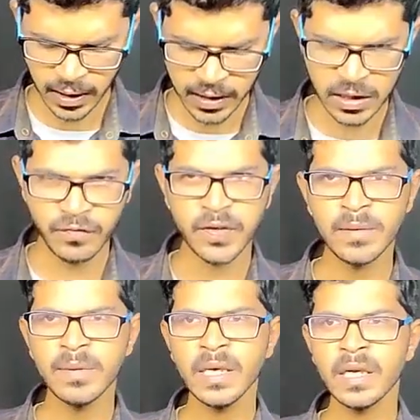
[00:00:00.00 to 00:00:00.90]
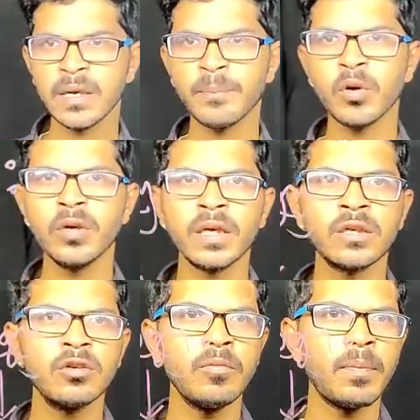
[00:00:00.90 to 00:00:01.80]
the female
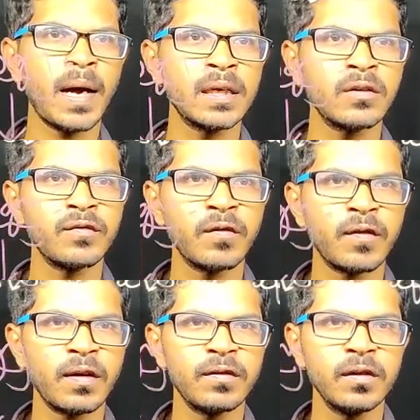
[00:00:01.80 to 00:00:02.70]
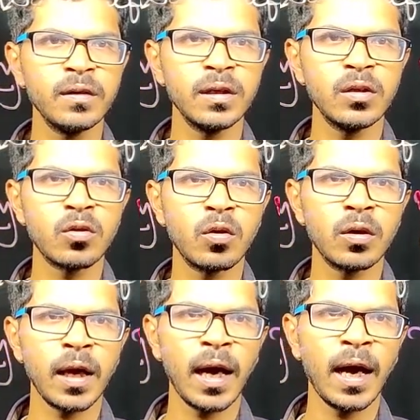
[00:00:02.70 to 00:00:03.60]
reproductive part of a flower is
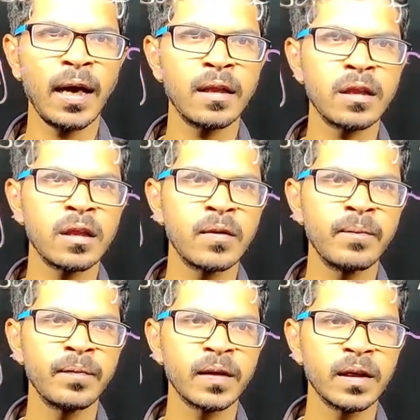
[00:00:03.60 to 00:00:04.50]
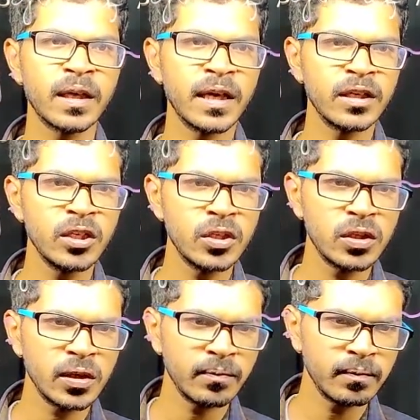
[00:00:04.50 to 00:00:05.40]
called as
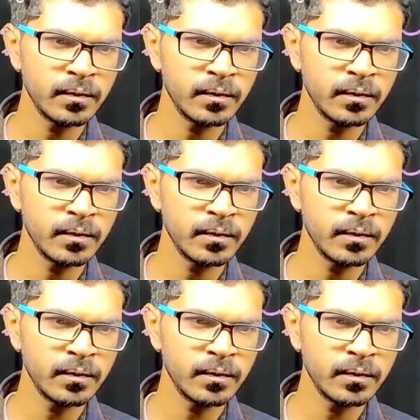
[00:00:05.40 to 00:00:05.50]
gynecium.